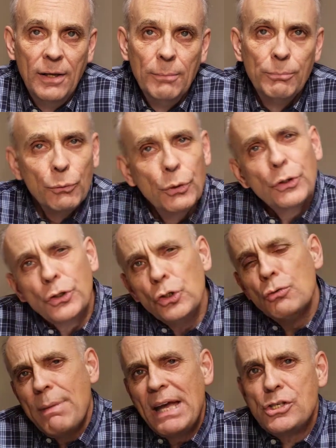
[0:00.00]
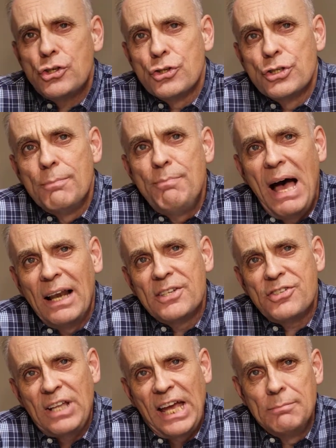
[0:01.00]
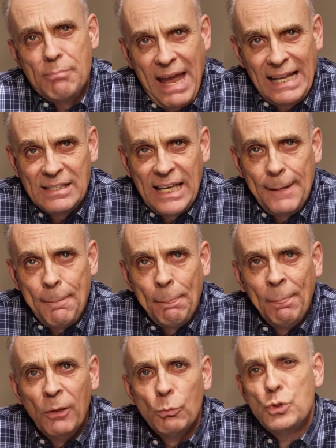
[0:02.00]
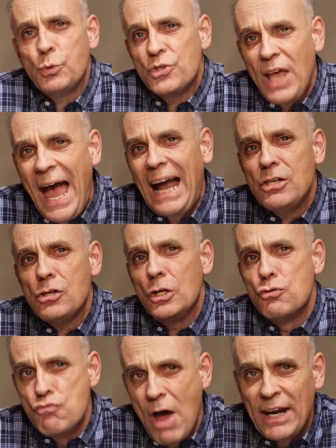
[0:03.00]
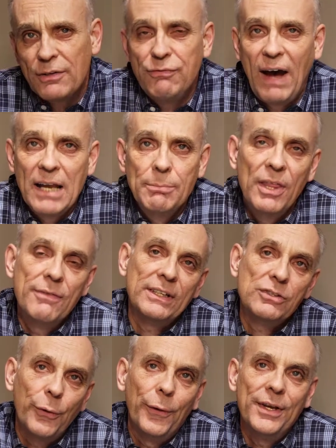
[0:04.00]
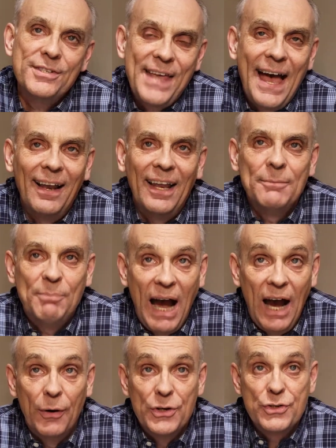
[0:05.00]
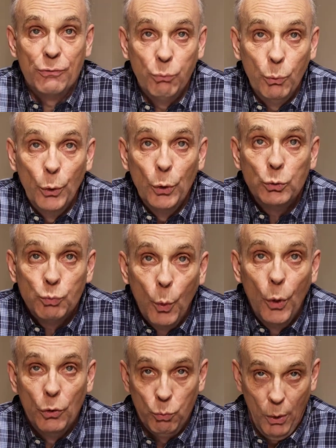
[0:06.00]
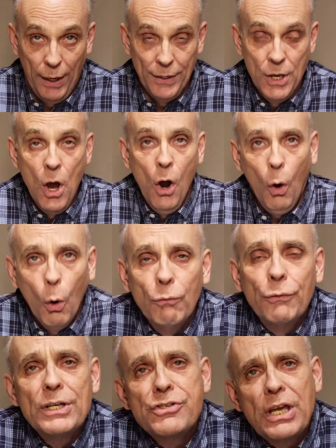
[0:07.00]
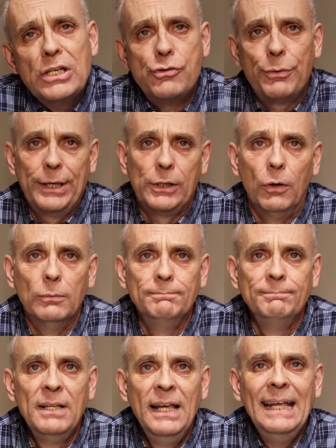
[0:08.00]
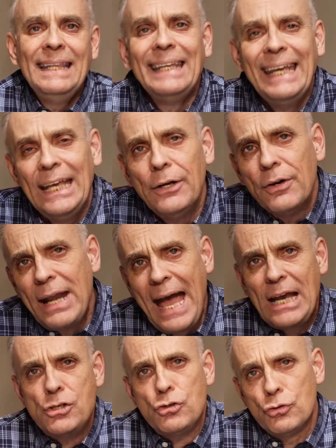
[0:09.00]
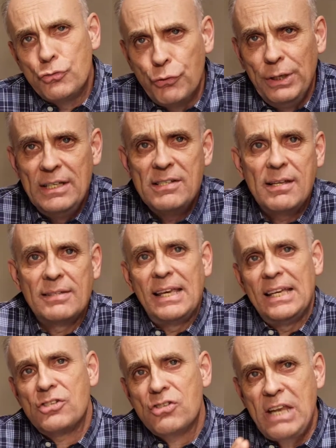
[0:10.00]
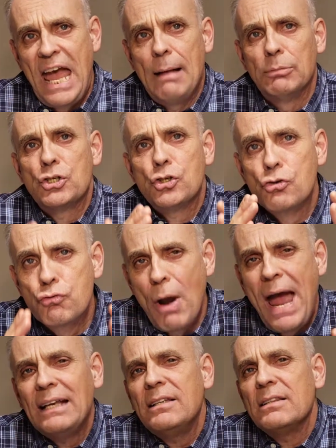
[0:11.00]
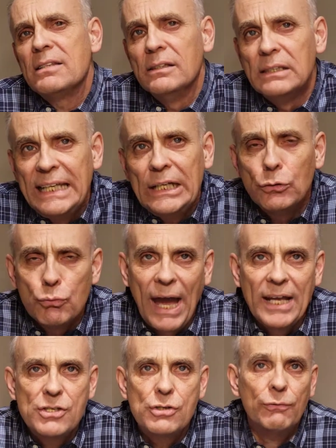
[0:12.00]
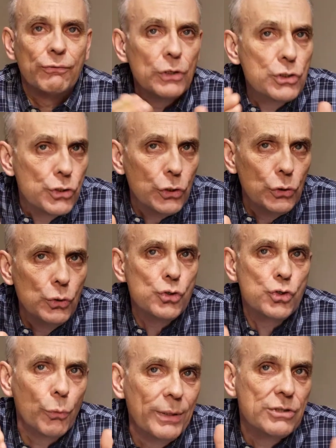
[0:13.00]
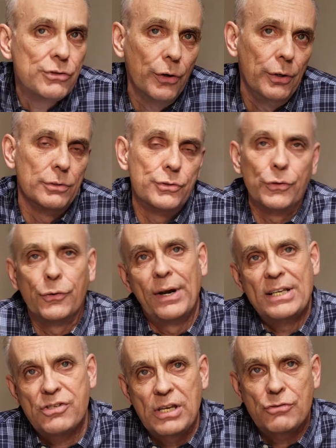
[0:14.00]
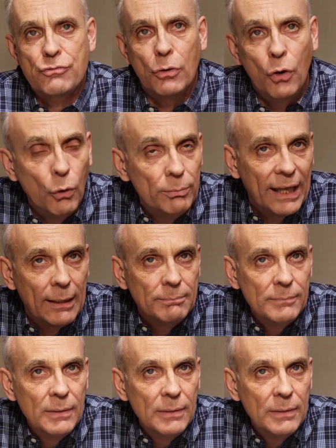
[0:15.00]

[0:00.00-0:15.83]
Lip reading: Baruch, you mentioned the Palestine Mandate, which was actually ratified by the victorious Allied powers of World War I over a century ago. The international treaties that they established granted the legal rights for Jews to return to their ancestral homeland.